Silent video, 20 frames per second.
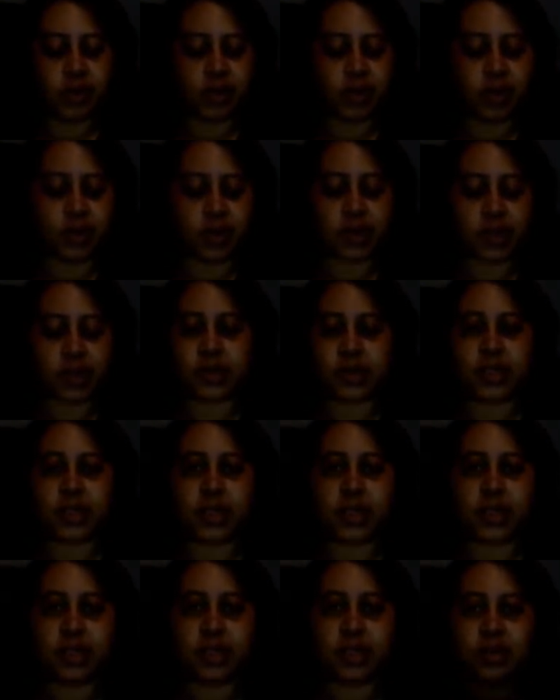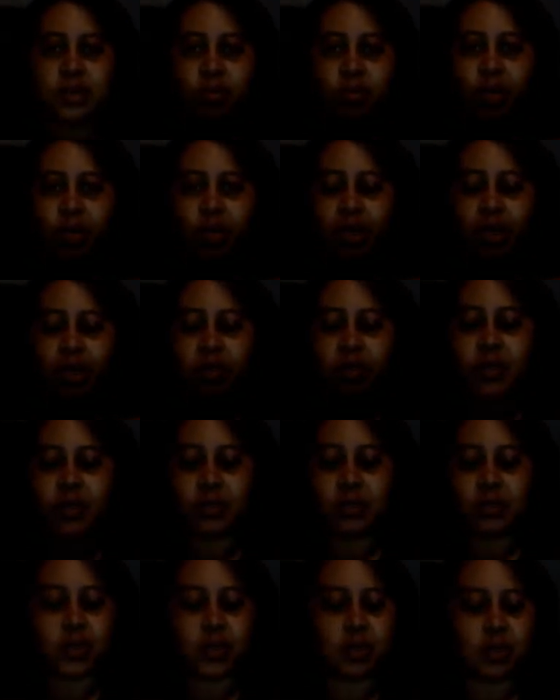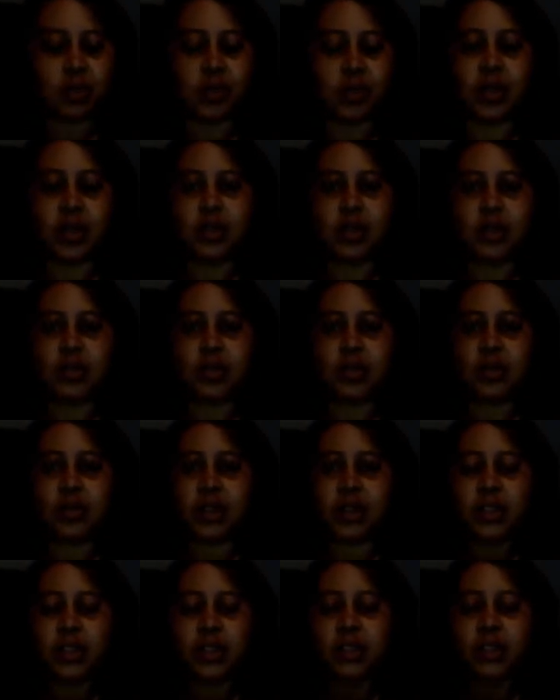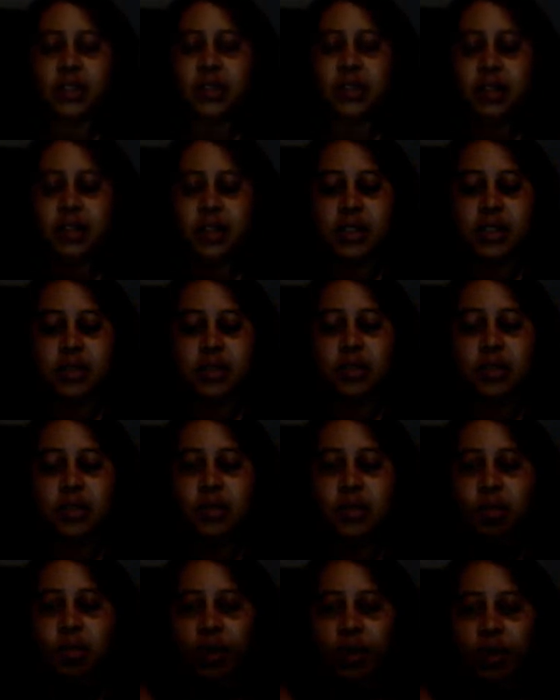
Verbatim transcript: And like I said, this is main reason why I'm trying to go on my